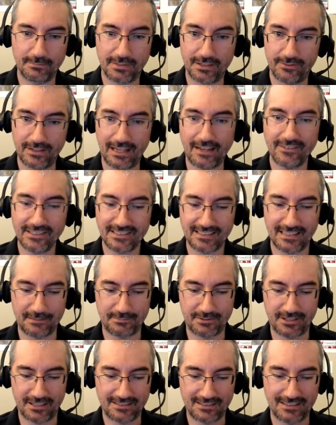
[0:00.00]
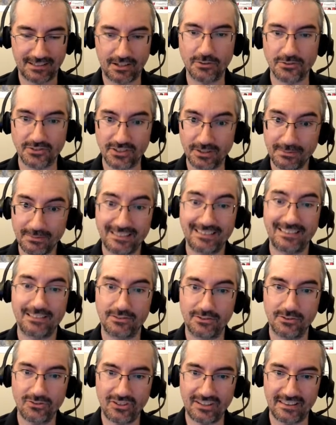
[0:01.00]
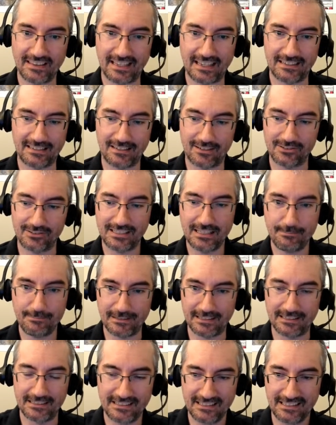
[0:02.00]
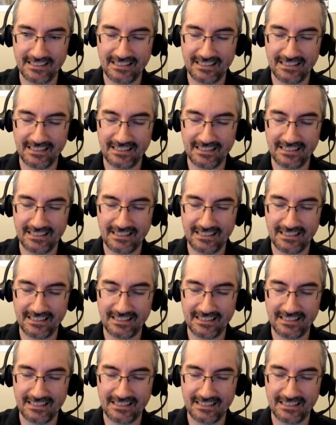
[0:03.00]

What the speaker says: But if you have a snapshot, it's like, oh, somebody's still using that, I'll keep it.